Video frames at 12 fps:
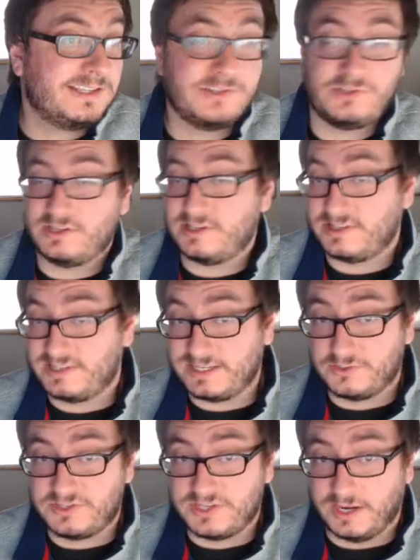is just a
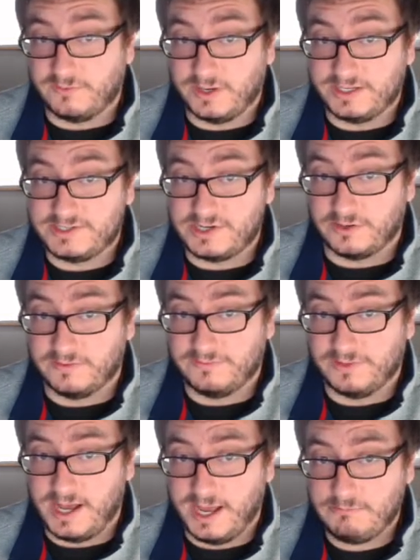single set of wings here on the
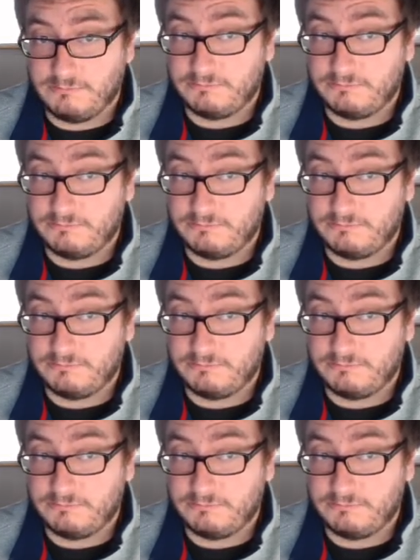fly.